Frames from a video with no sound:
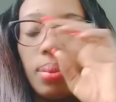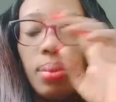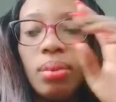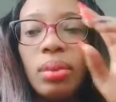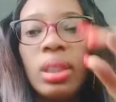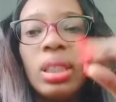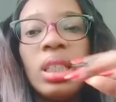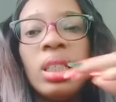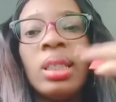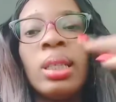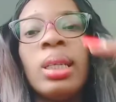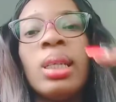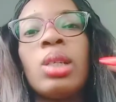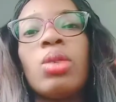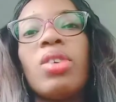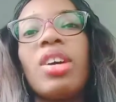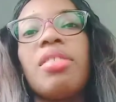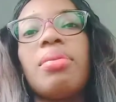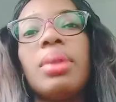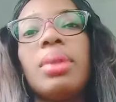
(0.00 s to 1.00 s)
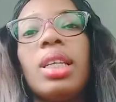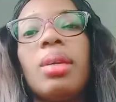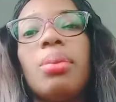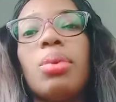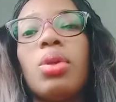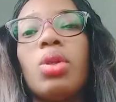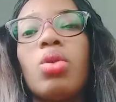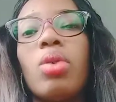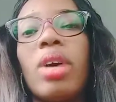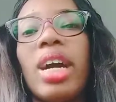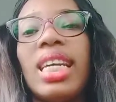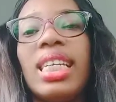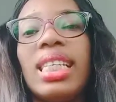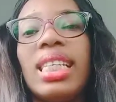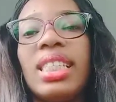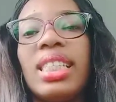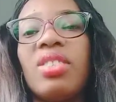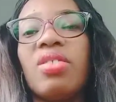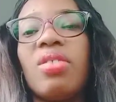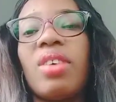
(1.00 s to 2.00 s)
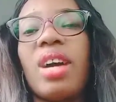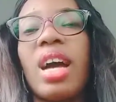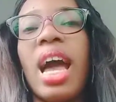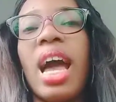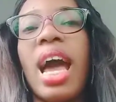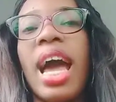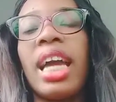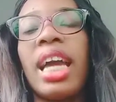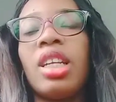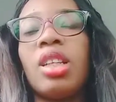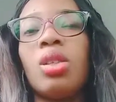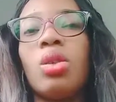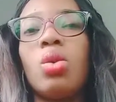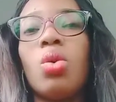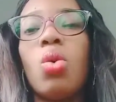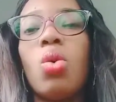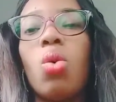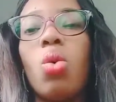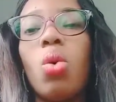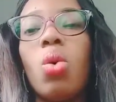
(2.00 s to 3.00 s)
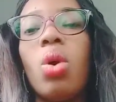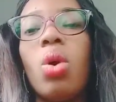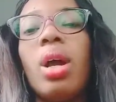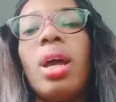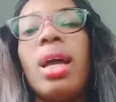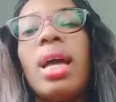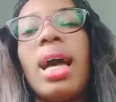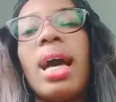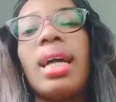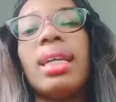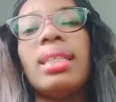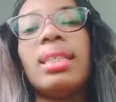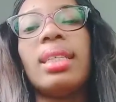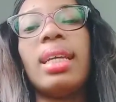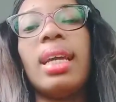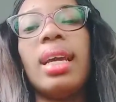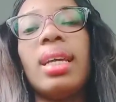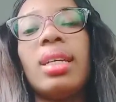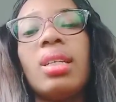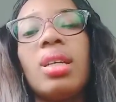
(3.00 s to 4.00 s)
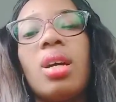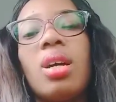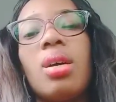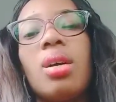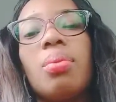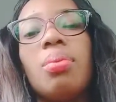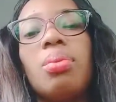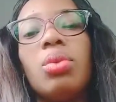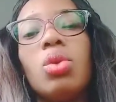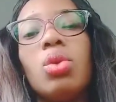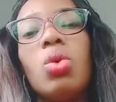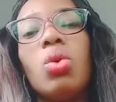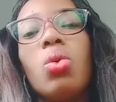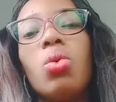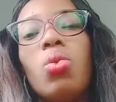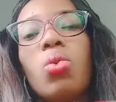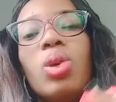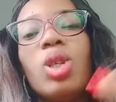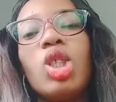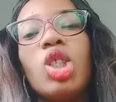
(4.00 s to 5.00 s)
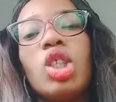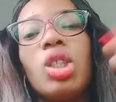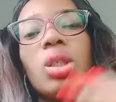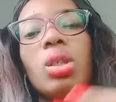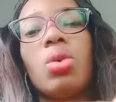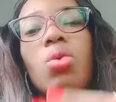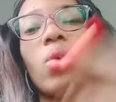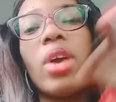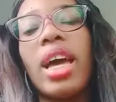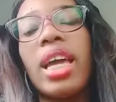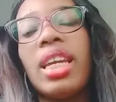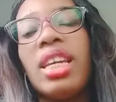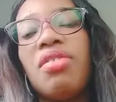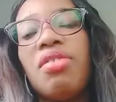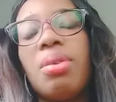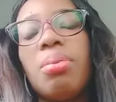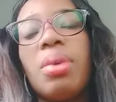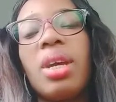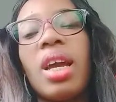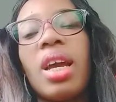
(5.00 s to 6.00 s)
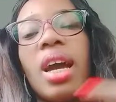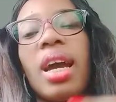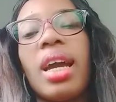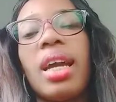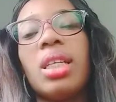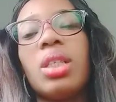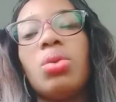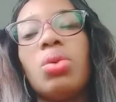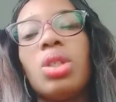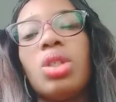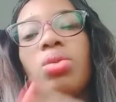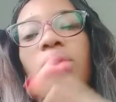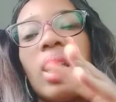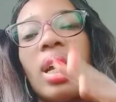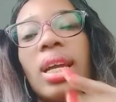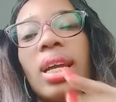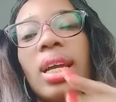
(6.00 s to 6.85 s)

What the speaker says: the things we have been able to identify and know, and then know which we are leaving behind, which we are